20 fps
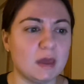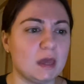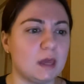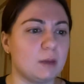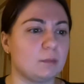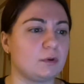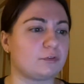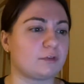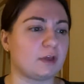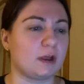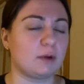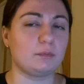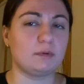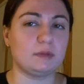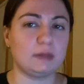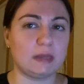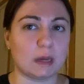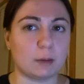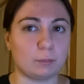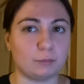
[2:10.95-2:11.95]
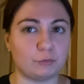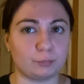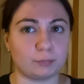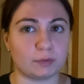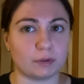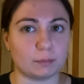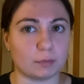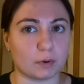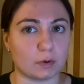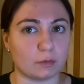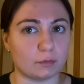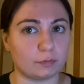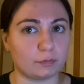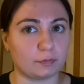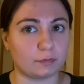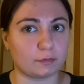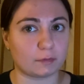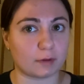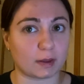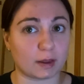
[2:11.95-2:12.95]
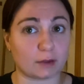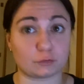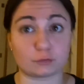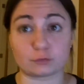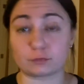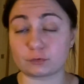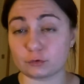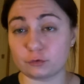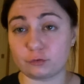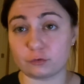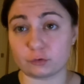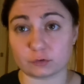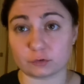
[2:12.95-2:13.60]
Because that really helps me both as a first-year